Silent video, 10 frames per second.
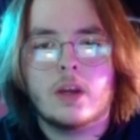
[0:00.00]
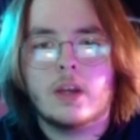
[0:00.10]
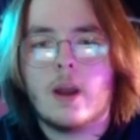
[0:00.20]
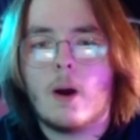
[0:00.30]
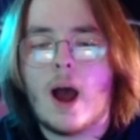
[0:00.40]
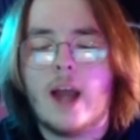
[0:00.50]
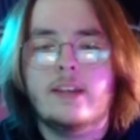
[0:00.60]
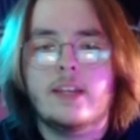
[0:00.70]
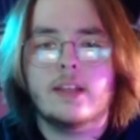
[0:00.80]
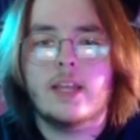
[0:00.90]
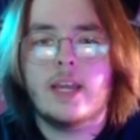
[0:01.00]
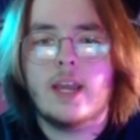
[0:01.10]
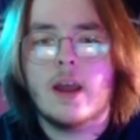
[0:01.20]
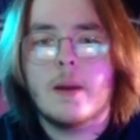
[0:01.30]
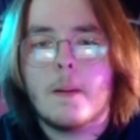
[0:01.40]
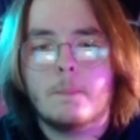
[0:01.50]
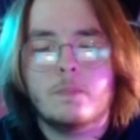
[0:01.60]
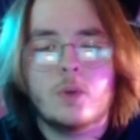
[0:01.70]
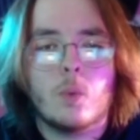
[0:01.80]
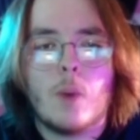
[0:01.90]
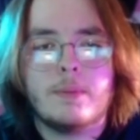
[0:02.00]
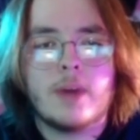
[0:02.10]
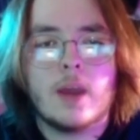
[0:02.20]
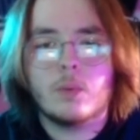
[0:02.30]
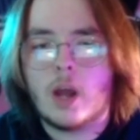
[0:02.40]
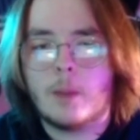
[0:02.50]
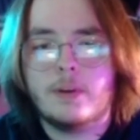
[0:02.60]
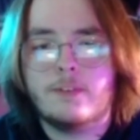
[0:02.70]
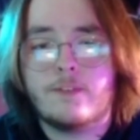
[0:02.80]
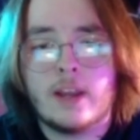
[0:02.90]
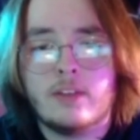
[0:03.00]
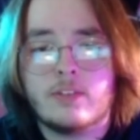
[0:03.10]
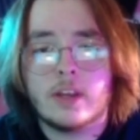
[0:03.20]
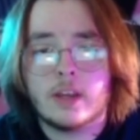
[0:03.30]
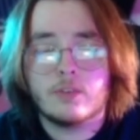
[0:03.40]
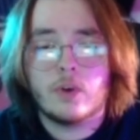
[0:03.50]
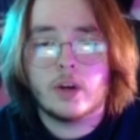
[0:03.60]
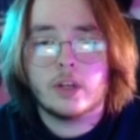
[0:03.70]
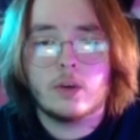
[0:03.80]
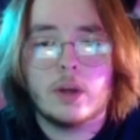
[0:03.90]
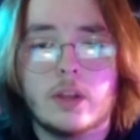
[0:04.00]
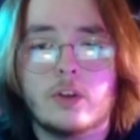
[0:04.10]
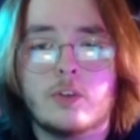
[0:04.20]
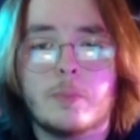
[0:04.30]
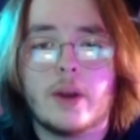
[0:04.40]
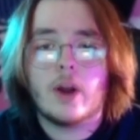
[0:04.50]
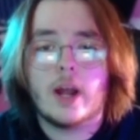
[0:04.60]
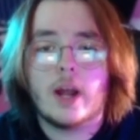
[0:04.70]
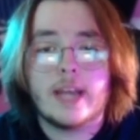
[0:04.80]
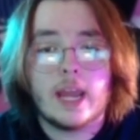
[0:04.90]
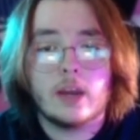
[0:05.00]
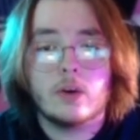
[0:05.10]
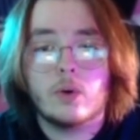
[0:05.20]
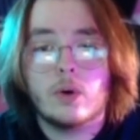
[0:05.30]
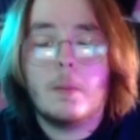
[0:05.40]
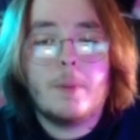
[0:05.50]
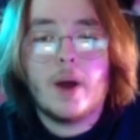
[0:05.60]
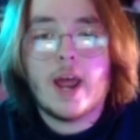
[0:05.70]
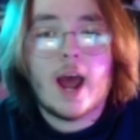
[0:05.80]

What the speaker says: Now, ideally, your webcam would not be facing in front of you. It looks better at an angle, but